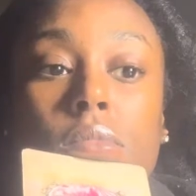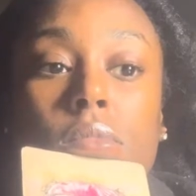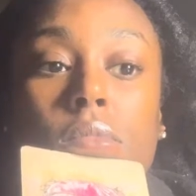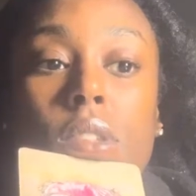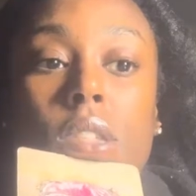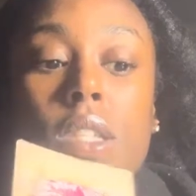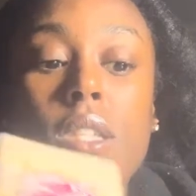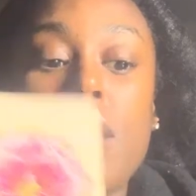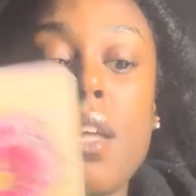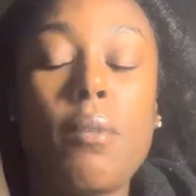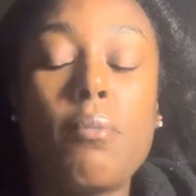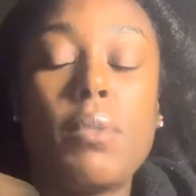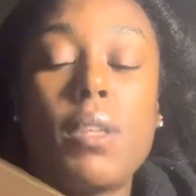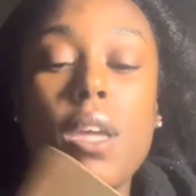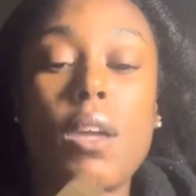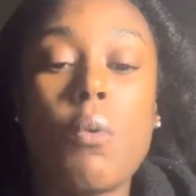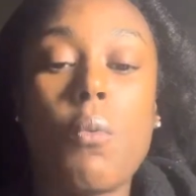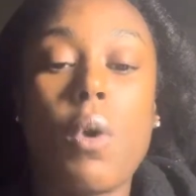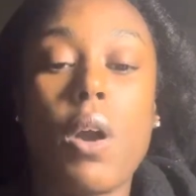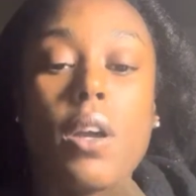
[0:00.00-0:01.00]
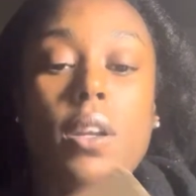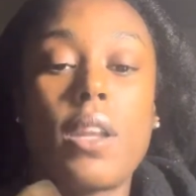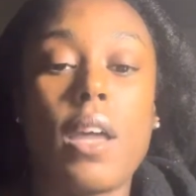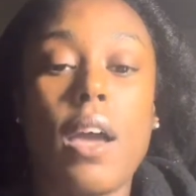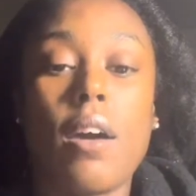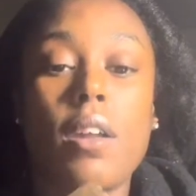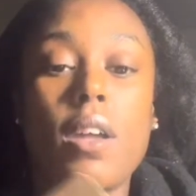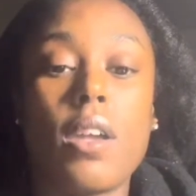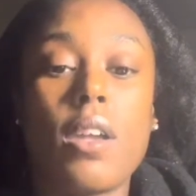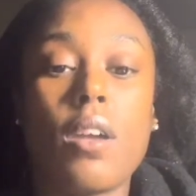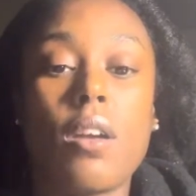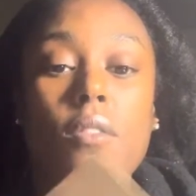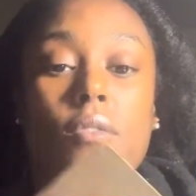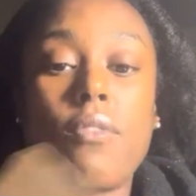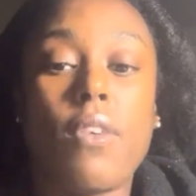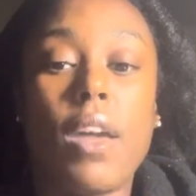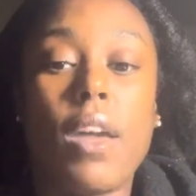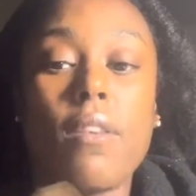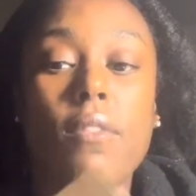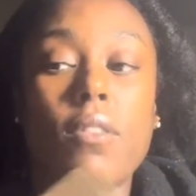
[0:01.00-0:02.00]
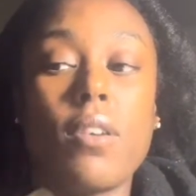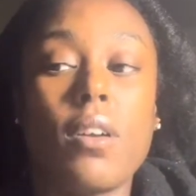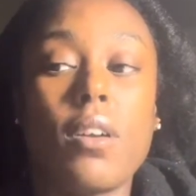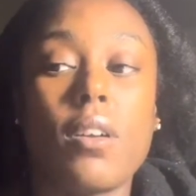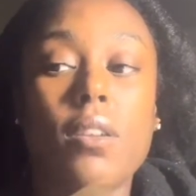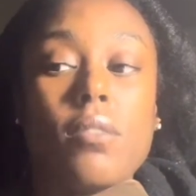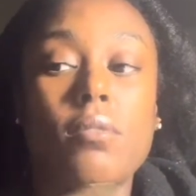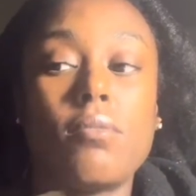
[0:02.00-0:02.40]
Something worked out in your favor.